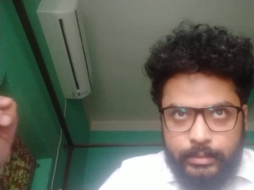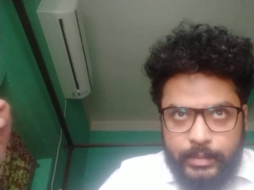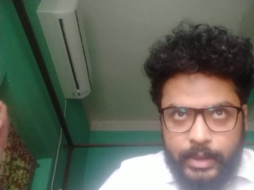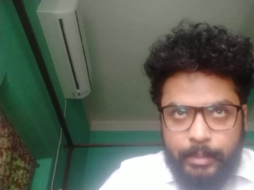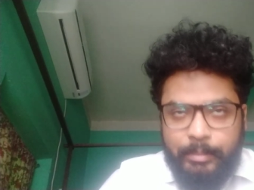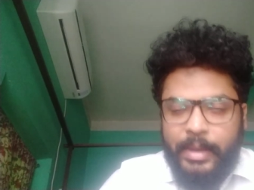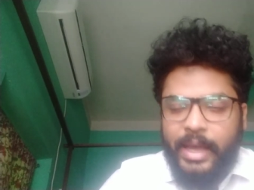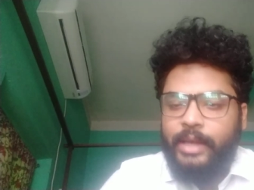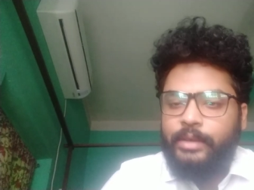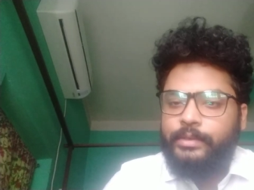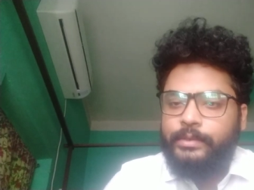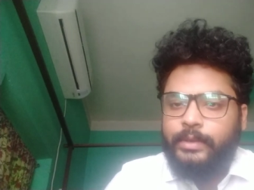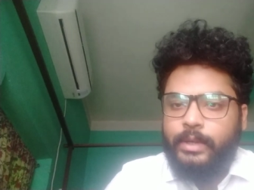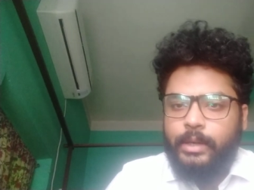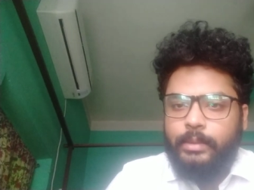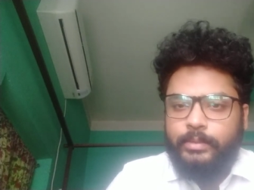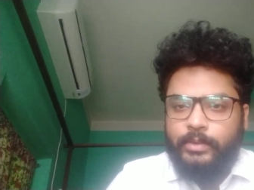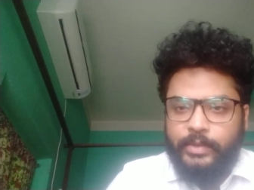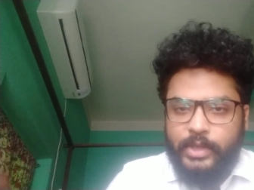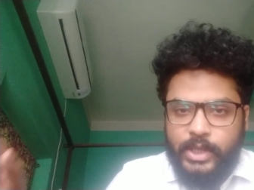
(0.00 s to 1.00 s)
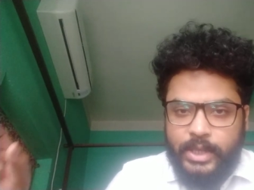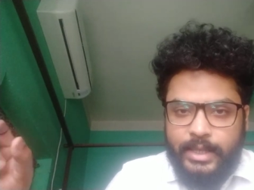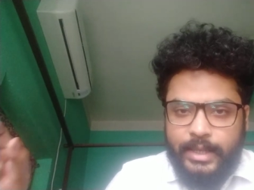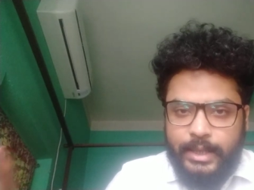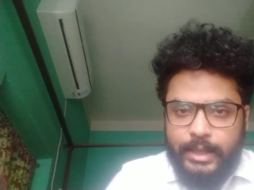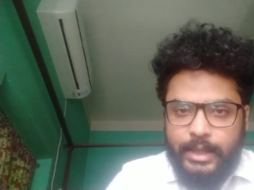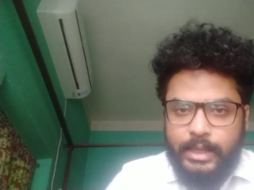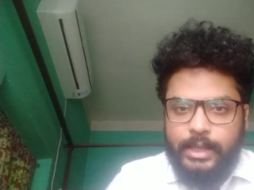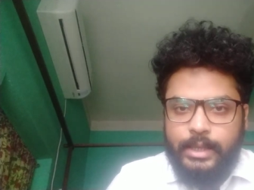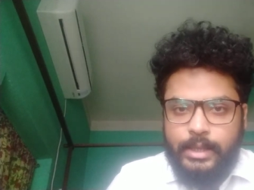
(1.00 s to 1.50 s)
the main verb which is
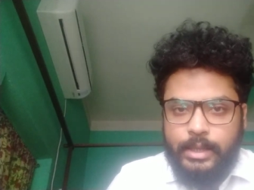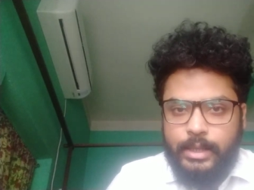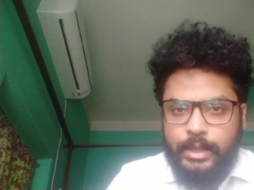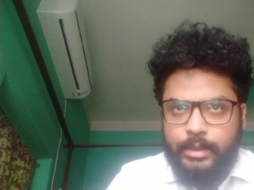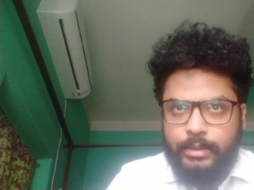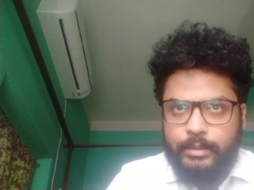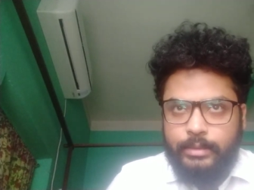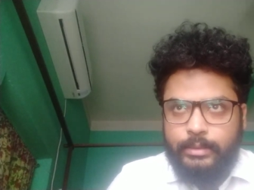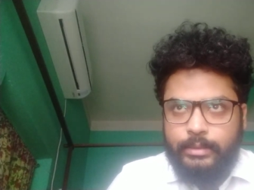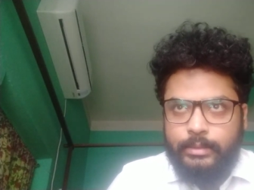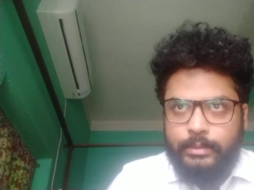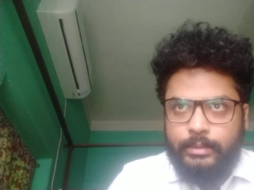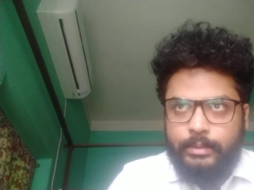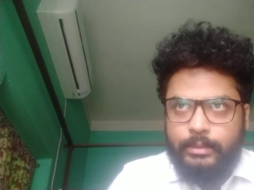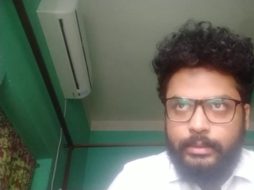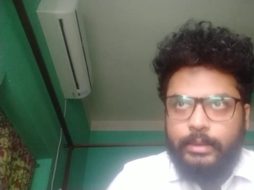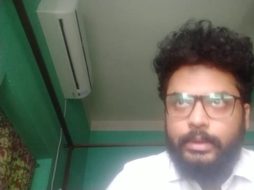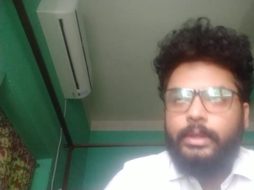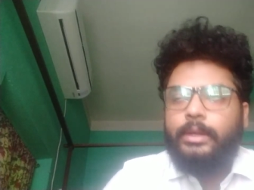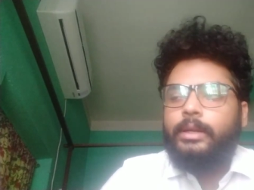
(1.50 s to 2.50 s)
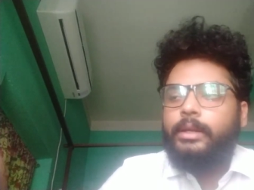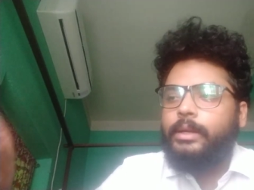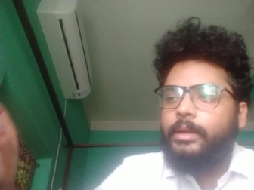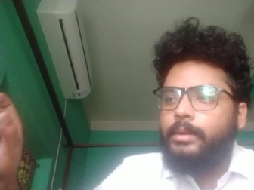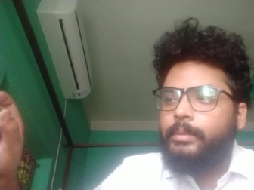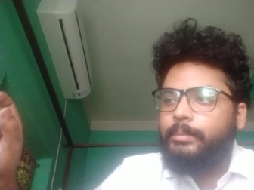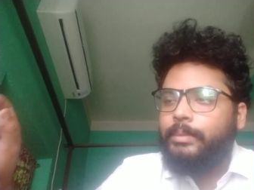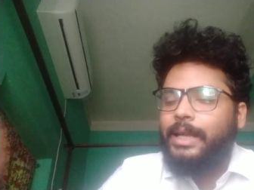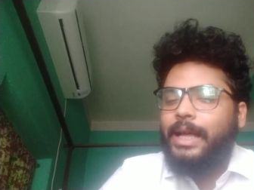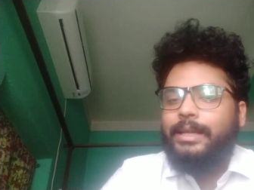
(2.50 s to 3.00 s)
eat
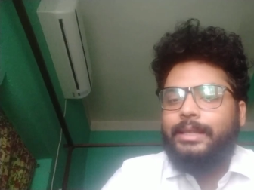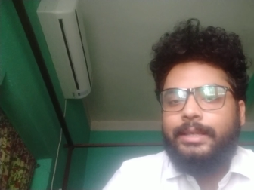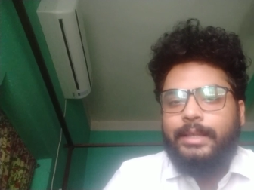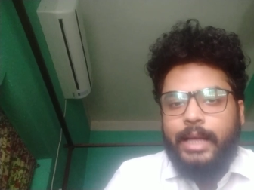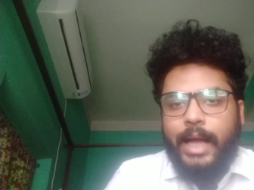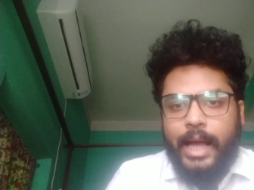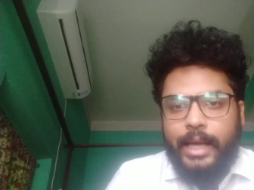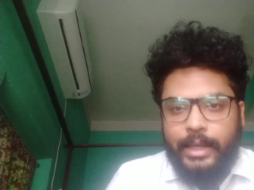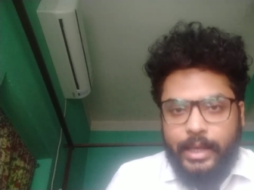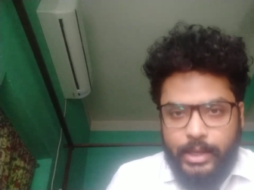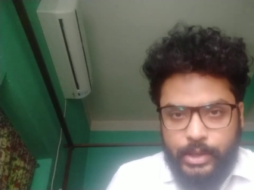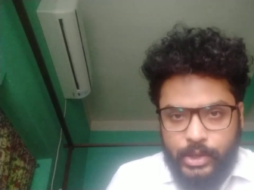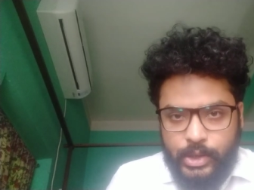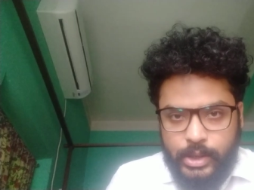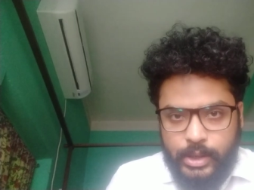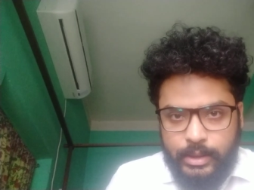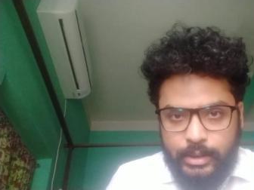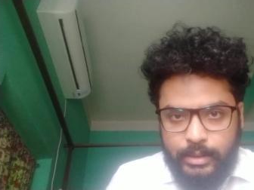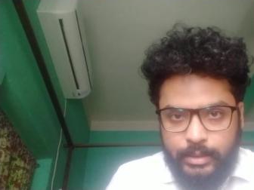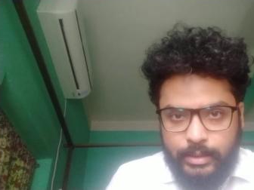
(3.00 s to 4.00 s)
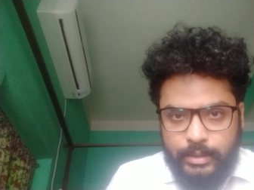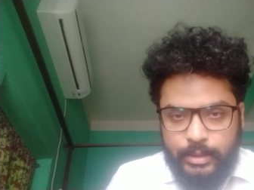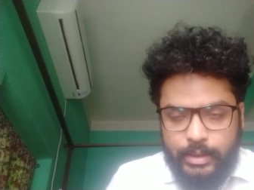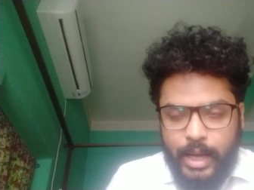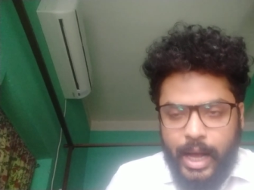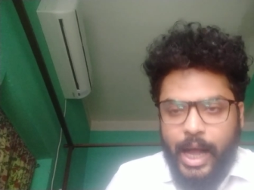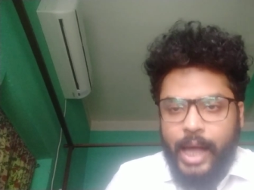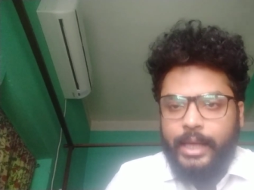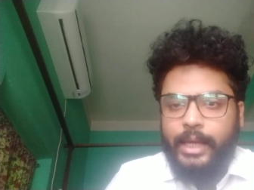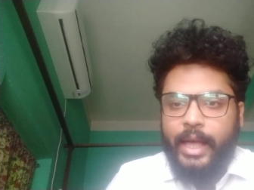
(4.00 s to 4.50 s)
plus ing
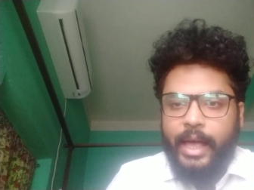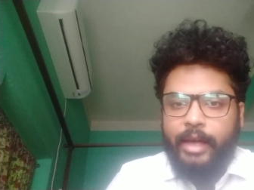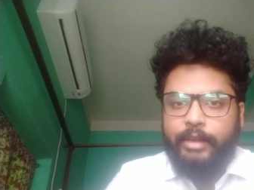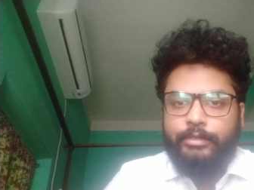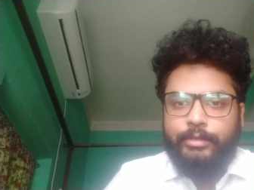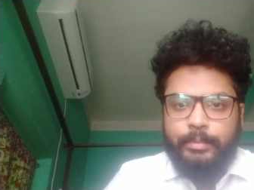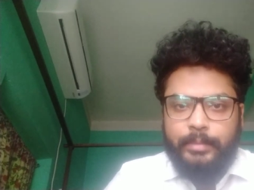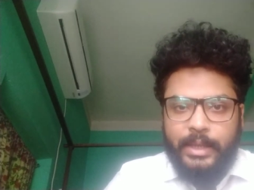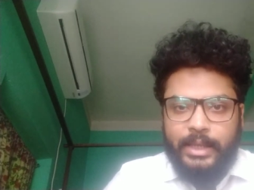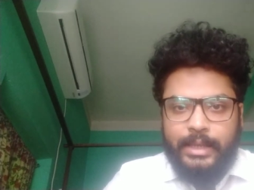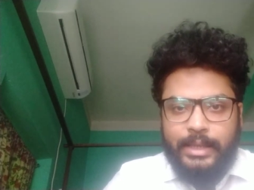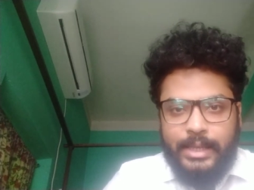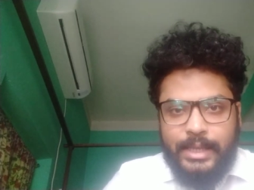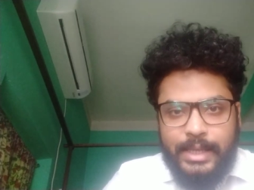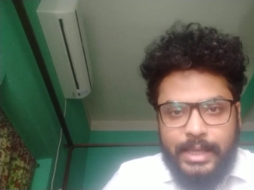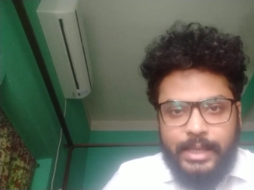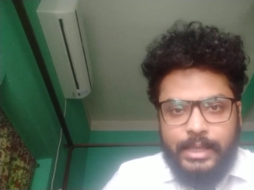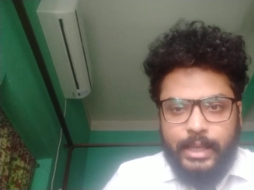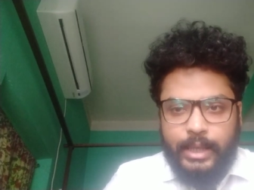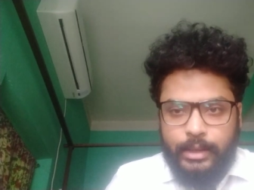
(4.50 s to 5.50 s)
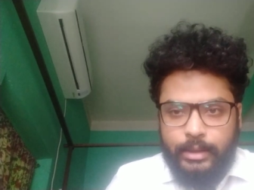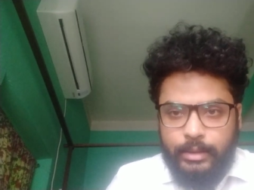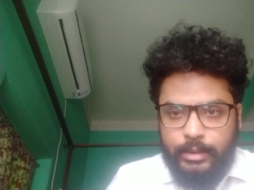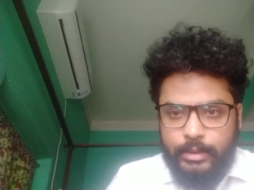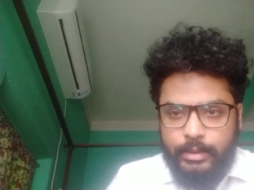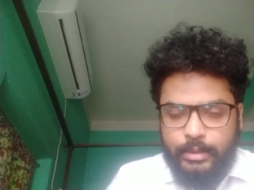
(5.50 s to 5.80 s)
i have been eating